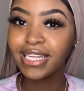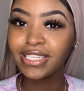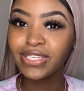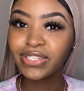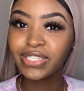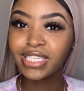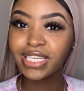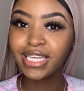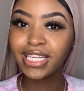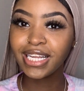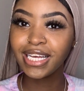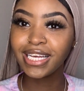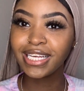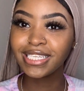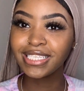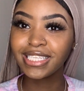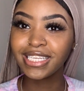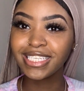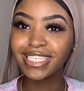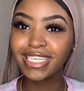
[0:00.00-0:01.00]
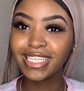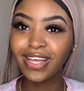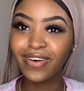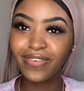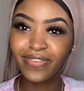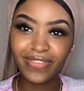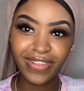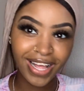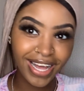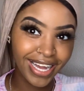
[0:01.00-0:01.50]
You see this? This is the
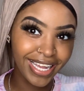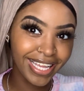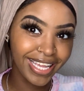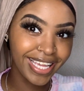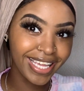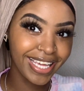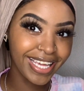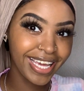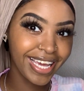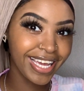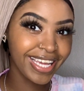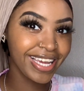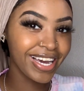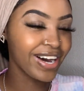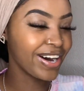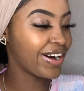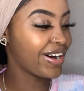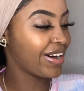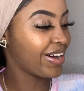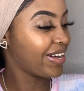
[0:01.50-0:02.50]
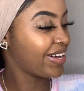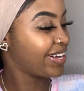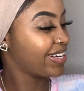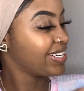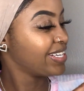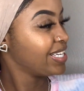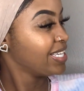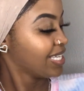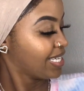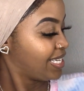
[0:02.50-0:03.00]
vlogging kit, y'all.